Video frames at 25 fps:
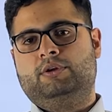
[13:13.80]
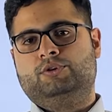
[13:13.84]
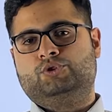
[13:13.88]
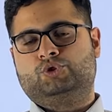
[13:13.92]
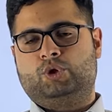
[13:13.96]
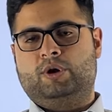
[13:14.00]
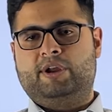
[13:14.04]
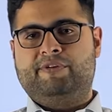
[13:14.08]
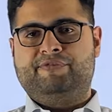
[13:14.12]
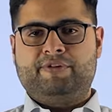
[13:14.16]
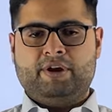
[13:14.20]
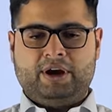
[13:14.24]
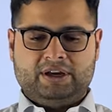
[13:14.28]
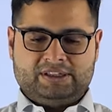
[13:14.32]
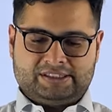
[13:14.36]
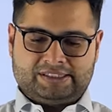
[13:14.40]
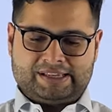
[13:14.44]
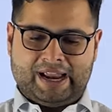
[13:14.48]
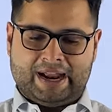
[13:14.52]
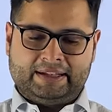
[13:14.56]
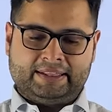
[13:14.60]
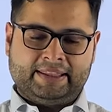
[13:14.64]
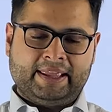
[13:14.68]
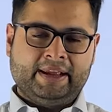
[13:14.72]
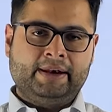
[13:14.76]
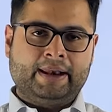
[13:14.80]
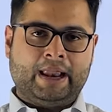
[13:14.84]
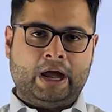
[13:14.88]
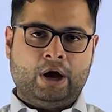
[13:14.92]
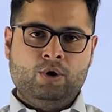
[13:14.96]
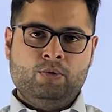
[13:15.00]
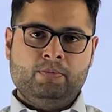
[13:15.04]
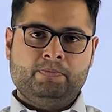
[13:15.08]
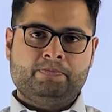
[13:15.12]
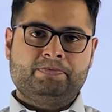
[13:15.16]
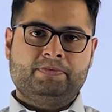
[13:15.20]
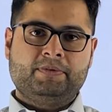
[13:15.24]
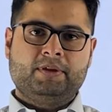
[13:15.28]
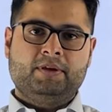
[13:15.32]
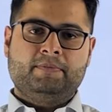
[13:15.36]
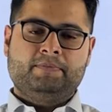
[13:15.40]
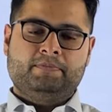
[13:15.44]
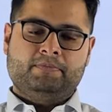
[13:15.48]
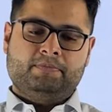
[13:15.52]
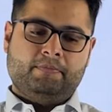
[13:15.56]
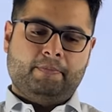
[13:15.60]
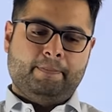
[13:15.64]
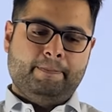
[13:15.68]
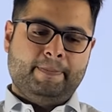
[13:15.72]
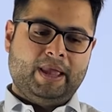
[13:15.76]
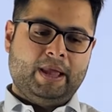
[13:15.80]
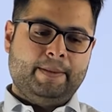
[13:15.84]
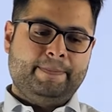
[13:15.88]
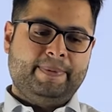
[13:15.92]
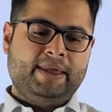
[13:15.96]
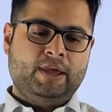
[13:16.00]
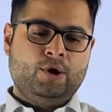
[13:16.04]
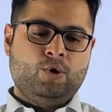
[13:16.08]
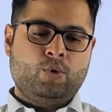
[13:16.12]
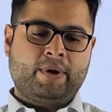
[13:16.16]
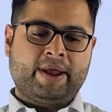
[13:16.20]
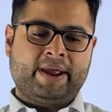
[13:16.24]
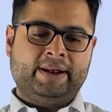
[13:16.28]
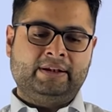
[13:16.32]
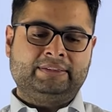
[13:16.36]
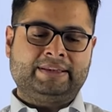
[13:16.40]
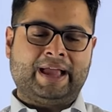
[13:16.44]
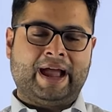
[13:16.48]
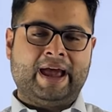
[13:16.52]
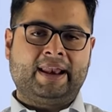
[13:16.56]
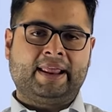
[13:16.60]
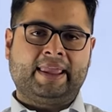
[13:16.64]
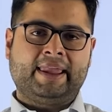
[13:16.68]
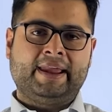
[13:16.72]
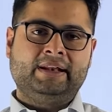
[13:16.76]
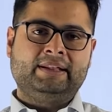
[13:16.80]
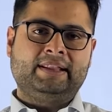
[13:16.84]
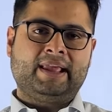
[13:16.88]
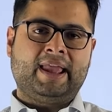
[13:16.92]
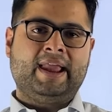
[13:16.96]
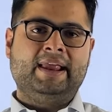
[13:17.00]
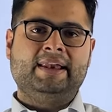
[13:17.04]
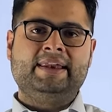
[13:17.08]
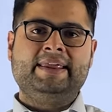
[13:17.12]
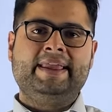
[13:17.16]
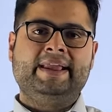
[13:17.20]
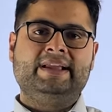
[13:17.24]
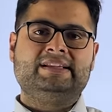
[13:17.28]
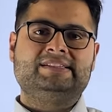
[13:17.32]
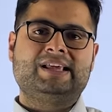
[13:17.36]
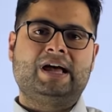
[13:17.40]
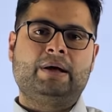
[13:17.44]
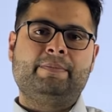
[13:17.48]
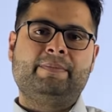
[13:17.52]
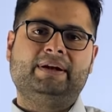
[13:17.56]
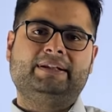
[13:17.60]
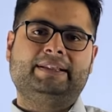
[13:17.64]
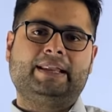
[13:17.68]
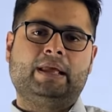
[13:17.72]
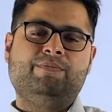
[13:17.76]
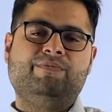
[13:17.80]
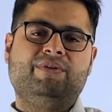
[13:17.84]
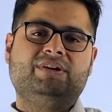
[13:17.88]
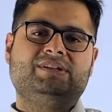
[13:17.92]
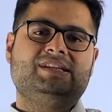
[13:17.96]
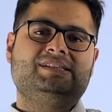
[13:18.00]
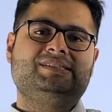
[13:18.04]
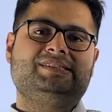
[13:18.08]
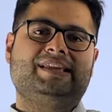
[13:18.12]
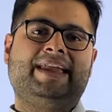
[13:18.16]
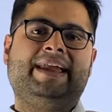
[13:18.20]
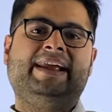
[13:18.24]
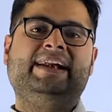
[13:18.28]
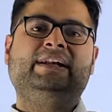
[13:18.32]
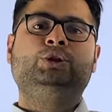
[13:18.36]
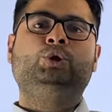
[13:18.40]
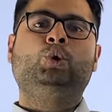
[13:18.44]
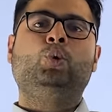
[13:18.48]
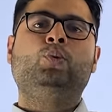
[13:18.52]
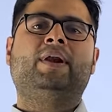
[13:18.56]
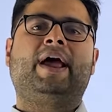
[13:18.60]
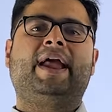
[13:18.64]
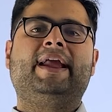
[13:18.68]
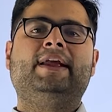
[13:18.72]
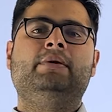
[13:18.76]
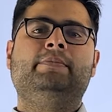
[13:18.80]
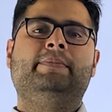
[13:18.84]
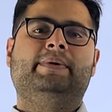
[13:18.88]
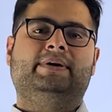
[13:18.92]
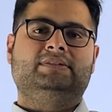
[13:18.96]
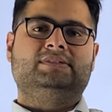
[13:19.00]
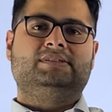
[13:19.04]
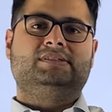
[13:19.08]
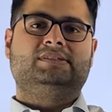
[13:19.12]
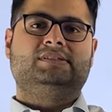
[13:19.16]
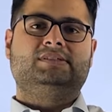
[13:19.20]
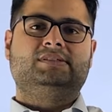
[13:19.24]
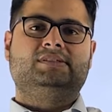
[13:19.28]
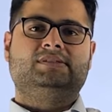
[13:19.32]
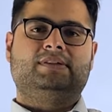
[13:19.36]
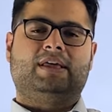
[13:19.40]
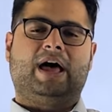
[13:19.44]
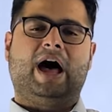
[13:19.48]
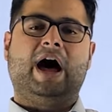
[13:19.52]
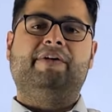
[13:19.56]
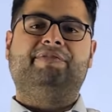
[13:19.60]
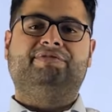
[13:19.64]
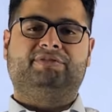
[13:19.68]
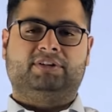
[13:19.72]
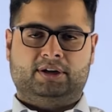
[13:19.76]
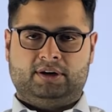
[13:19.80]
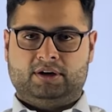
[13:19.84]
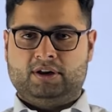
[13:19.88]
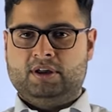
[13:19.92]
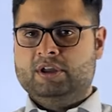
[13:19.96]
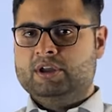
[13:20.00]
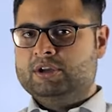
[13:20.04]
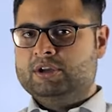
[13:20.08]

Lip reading: So if you're starting now, maybe you can target any exam attempt which is 8 to 9 months after.